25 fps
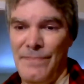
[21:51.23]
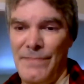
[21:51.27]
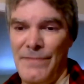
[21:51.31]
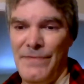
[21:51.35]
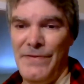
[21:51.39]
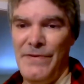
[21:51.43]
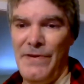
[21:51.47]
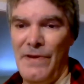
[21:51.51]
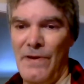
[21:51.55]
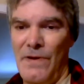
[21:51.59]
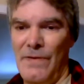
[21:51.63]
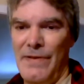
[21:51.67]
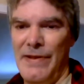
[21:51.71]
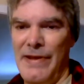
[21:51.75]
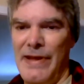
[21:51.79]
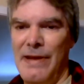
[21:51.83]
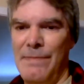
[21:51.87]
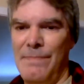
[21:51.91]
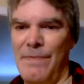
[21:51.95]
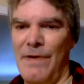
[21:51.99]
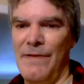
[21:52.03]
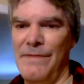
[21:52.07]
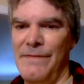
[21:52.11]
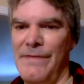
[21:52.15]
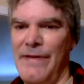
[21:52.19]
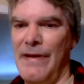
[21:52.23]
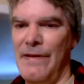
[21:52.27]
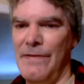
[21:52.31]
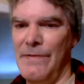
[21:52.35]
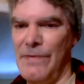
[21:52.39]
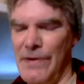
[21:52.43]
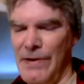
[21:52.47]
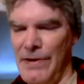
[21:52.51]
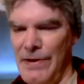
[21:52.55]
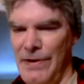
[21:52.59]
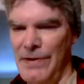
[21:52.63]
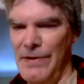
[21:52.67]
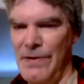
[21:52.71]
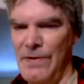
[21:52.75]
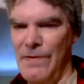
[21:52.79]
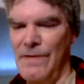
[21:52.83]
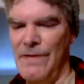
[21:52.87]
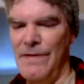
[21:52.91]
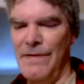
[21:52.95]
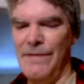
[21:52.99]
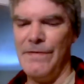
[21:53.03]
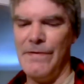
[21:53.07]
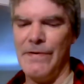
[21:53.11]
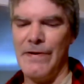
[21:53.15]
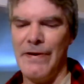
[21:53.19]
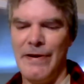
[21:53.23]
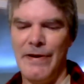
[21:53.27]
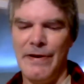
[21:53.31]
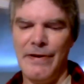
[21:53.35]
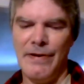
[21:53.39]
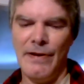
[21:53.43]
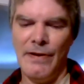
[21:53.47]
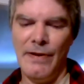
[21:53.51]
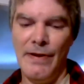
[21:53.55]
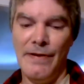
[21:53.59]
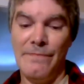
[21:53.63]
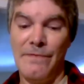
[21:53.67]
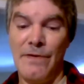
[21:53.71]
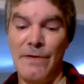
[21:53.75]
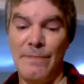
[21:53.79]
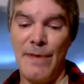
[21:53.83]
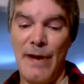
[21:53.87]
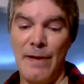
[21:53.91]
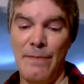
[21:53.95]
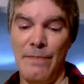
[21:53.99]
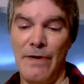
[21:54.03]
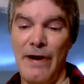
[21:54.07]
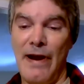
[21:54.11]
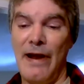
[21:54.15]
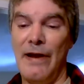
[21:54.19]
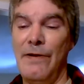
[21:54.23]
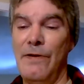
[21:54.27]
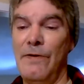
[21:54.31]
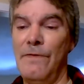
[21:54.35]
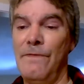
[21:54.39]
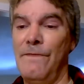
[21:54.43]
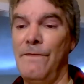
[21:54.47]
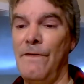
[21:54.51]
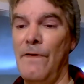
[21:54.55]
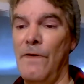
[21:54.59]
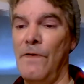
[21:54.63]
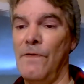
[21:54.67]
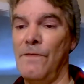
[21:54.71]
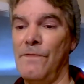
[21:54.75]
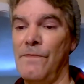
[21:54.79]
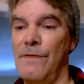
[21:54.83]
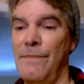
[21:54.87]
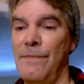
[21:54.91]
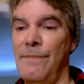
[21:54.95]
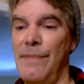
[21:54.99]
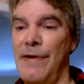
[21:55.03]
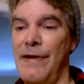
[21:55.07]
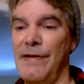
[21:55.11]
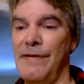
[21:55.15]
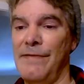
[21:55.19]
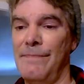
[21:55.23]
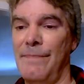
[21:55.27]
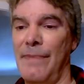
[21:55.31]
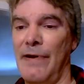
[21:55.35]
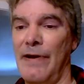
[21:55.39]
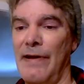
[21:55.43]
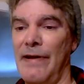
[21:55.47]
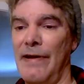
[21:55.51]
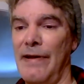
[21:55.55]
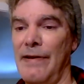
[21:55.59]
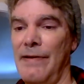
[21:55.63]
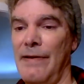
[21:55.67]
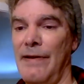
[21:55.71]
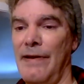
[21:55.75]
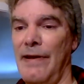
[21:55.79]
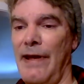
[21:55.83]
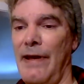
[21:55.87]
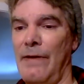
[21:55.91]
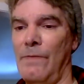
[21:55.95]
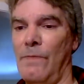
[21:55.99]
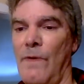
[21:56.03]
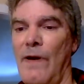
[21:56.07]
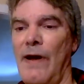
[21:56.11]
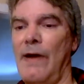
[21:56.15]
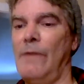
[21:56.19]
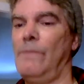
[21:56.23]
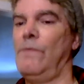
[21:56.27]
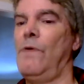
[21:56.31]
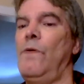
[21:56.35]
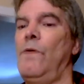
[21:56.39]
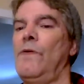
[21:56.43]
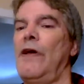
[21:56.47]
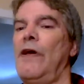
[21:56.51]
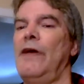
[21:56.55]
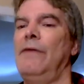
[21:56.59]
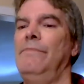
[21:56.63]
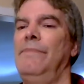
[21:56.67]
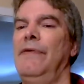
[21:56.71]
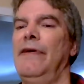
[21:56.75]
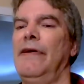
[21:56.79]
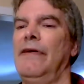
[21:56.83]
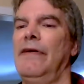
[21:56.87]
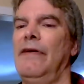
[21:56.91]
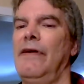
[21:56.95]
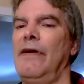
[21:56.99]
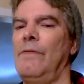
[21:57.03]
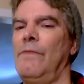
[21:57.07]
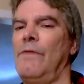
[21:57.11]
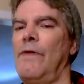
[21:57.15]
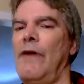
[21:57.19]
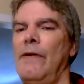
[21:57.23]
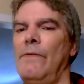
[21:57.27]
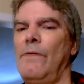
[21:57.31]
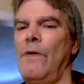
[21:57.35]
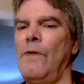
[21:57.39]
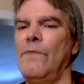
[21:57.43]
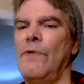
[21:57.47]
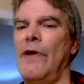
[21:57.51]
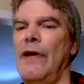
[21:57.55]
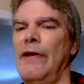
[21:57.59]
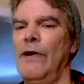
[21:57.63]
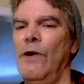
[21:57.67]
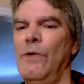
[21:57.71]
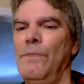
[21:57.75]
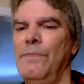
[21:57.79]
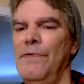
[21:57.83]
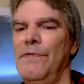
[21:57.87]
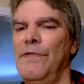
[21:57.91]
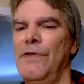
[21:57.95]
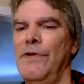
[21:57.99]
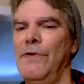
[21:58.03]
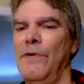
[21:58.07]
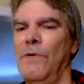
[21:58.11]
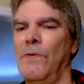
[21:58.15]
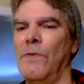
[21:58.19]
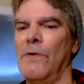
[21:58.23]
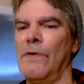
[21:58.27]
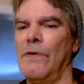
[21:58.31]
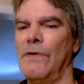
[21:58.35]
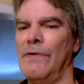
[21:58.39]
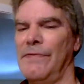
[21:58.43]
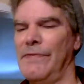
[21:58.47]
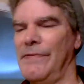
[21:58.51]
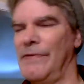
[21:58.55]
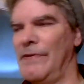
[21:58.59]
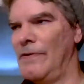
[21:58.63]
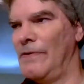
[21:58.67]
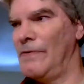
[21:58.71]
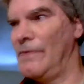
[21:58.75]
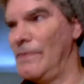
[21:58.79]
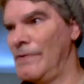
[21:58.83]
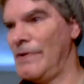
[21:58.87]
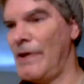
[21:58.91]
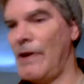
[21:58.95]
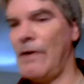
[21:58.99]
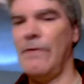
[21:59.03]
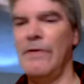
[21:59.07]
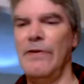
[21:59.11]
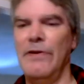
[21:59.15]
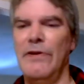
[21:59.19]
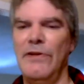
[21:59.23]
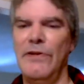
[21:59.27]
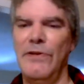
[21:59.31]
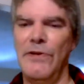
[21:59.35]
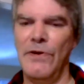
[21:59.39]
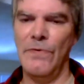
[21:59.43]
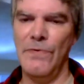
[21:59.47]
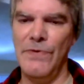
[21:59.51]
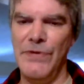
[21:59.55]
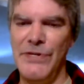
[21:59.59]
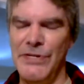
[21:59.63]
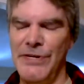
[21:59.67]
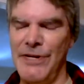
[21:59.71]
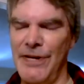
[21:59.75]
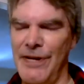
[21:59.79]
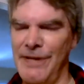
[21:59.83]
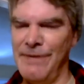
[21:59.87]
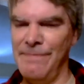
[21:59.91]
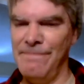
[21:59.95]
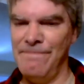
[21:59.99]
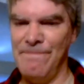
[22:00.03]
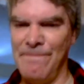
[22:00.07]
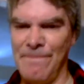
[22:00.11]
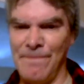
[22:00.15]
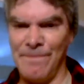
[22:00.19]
So they keep on saying they're going to do this. They're going to deliver my brand new phone from Best Buy. And why won't I pick it up? Why won't I open the door? So how are you doing, John?